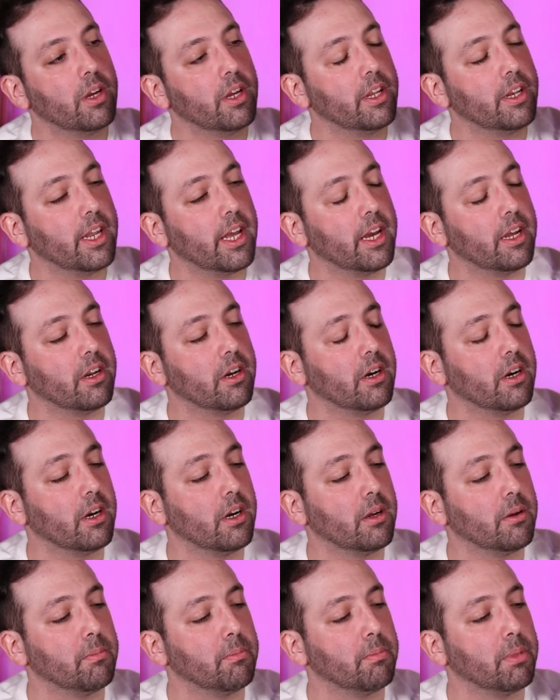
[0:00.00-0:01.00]
in
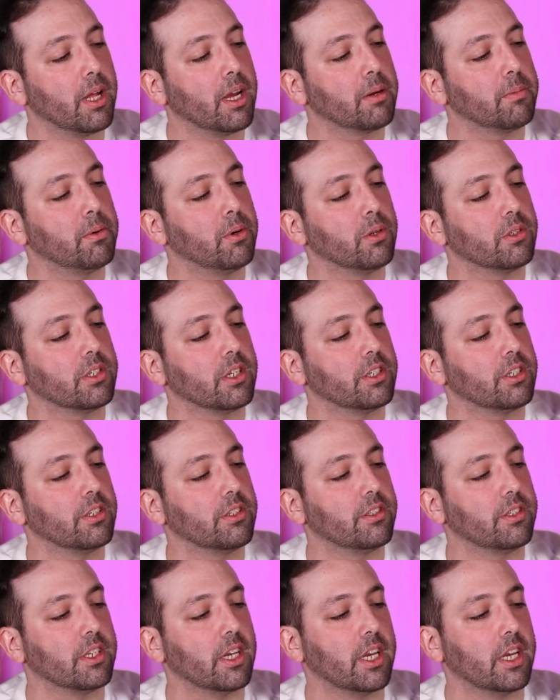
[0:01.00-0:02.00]
that blog post, I
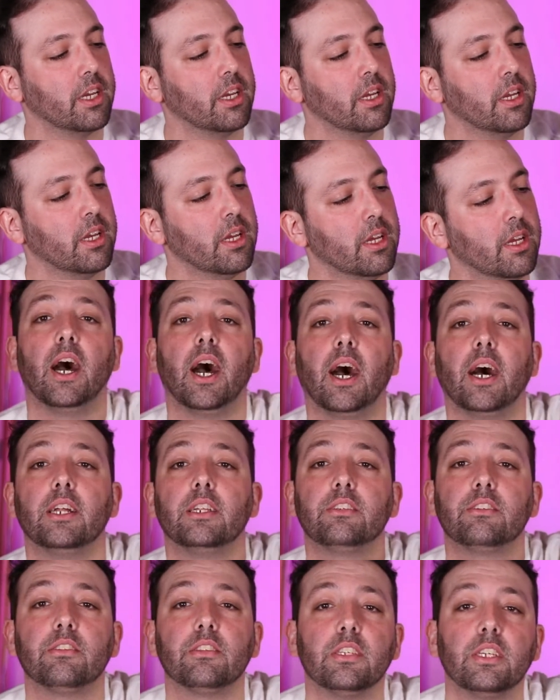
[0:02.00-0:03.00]
should say,
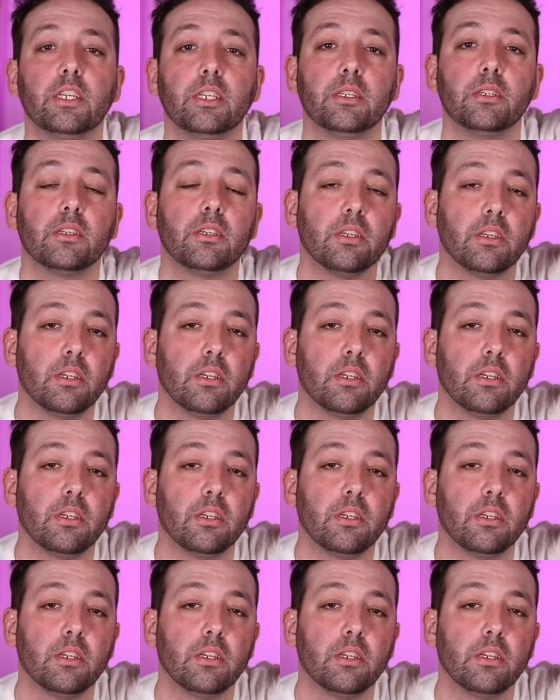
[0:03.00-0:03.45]
honestly,